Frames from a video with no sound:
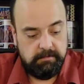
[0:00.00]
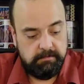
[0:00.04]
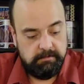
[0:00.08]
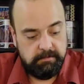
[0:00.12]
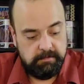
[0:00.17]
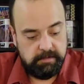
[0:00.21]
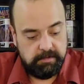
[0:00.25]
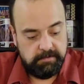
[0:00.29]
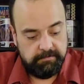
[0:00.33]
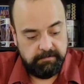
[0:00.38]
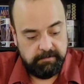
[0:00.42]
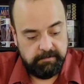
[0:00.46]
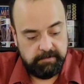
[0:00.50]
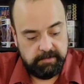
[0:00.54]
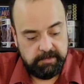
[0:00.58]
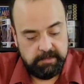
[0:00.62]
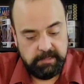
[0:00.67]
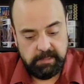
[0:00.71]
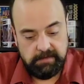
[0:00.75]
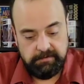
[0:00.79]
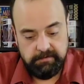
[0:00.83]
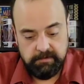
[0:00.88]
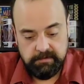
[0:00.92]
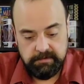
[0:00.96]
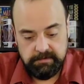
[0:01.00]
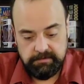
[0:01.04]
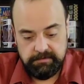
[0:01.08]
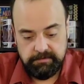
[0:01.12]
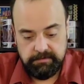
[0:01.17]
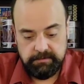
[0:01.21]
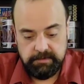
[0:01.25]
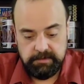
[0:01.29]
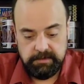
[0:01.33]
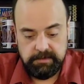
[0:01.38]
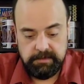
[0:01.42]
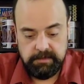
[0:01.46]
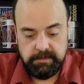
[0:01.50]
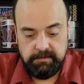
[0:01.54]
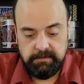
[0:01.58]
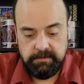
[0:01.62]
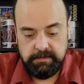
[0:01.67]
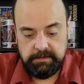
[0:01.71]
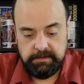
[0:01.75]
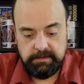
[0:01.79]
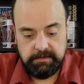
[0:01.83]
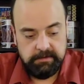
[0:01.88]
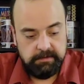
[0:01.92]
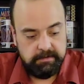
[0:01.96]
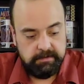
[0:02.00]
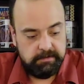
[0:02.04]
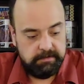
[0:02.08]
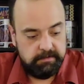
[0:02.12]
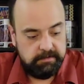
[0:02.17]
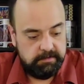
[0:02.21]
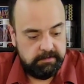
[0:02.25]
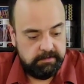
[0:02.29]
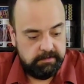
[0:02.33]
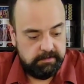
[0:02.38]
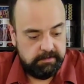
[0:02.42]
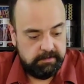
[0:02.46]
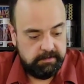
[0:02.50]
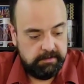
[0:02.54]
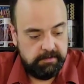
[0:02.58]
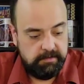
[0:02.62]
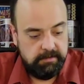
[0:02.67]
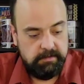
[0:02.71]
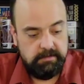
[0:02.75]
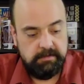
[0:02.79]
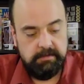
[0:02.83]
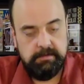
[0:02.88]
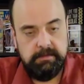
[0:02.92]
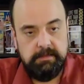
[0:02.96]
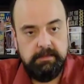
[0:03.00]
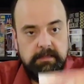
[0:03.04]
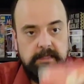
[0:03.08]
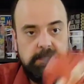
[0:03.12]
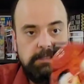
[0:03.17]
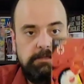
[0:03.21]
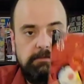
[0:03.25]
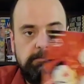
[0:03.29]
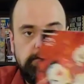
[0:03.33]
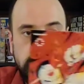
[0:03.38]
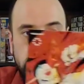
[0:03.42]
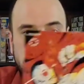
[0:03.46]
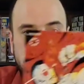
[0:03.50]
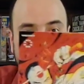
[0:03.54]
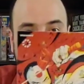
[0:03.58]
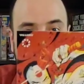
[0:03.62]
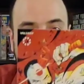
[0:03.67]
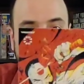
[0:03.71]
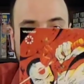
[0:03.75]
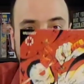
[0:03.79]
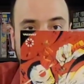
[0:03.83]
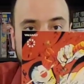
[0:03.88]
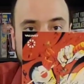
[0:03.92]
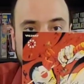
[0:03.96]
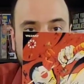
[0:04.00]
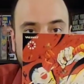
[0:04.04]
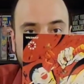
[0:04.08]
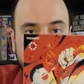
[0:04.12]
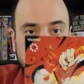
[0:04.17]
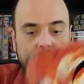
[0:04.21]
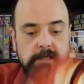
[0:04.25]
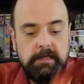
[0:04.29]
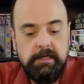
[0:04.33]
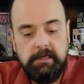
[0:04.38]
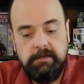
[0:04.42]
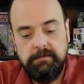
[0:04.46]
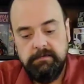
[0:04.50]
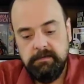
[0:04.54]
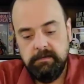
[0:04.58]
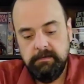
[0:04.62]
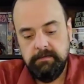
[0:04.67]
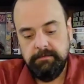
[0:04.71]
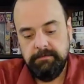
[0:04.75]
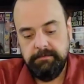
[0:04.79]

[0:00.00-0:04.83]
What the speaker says: different covers from the series. So that's Rye #1 cover.